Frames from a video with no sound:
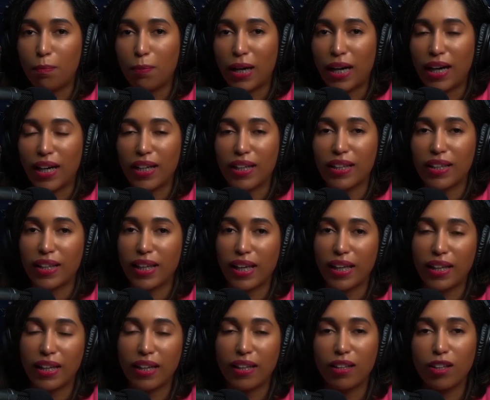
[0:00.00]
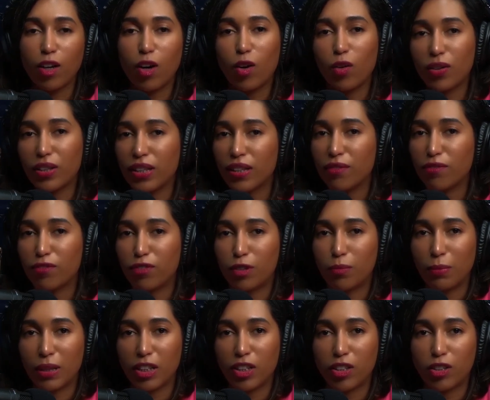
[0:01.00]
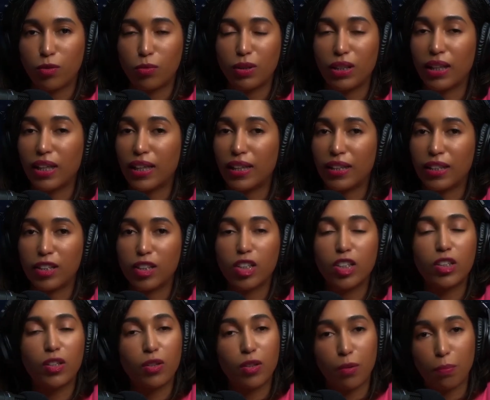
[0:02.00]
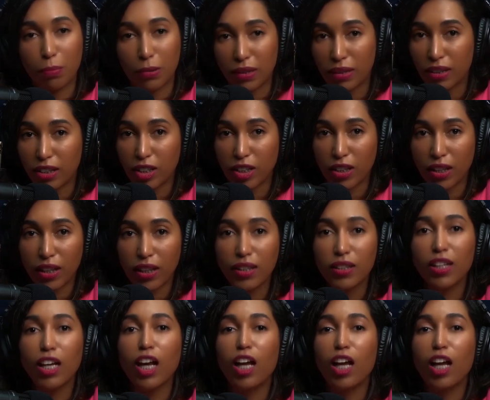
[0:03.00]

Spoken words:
by getting all the information related to the position,